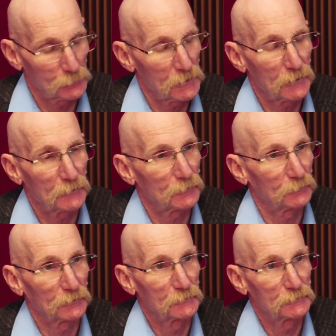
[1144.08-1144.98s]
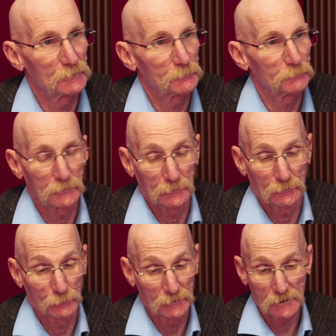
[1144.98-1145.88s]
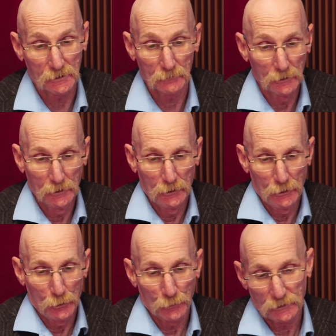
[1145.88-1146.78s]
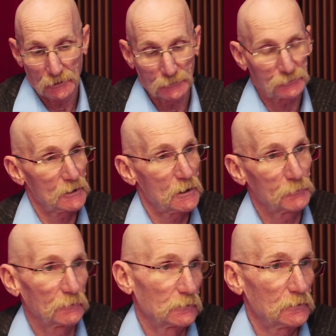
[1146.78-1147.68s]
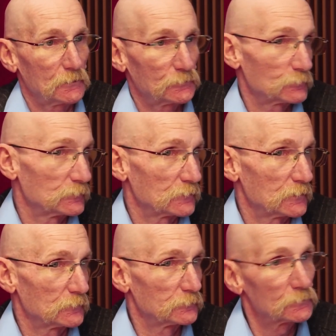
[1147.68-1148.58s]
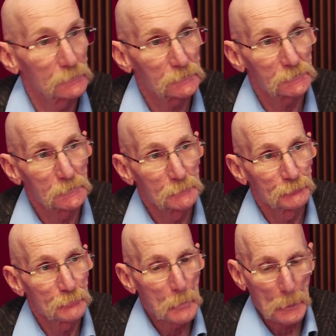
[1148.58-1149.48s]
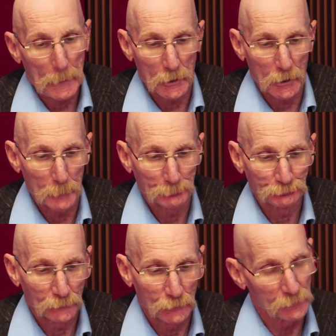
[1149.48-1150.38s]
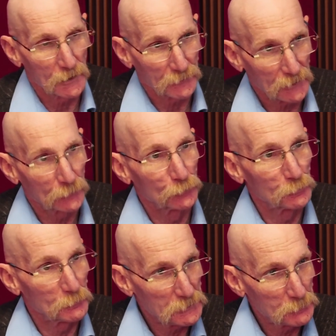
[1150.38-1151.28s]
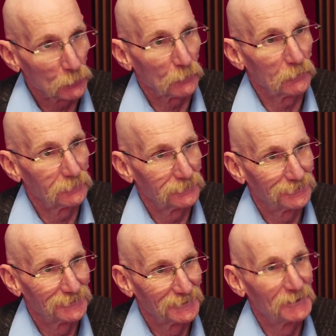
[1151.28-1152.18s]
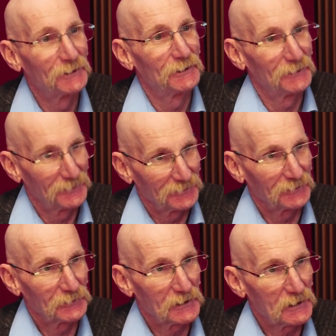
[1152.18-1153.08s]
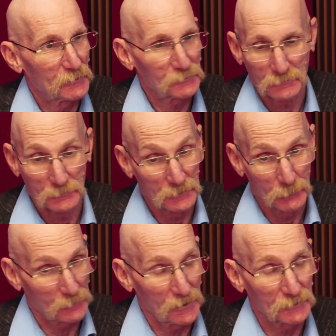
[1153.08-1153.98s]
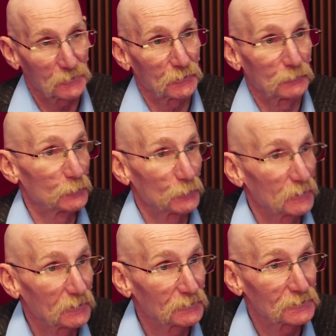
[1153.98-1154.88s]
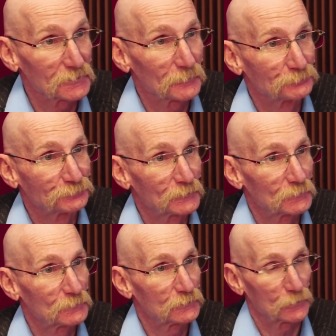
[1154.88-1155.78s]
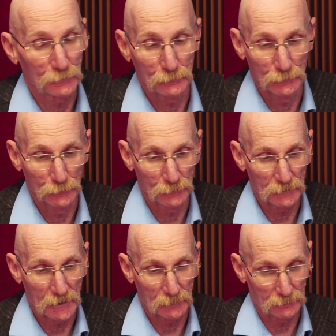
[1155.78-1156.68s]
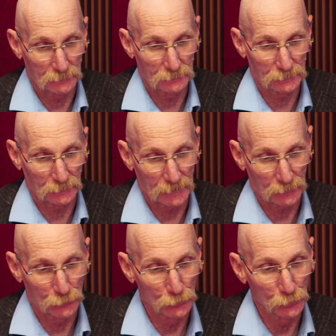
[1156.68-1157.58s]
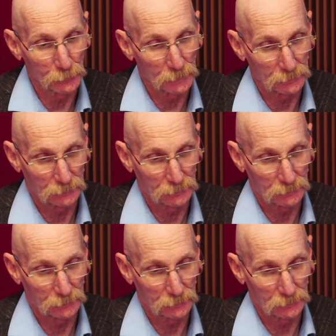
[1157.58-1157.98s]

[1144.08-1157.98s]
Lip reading: about it, leadership, we can't stop it in the House. We don't have the votes. You've got that group of people in the House, and the Democrats aren't going to vote against it. So you knew that select group, that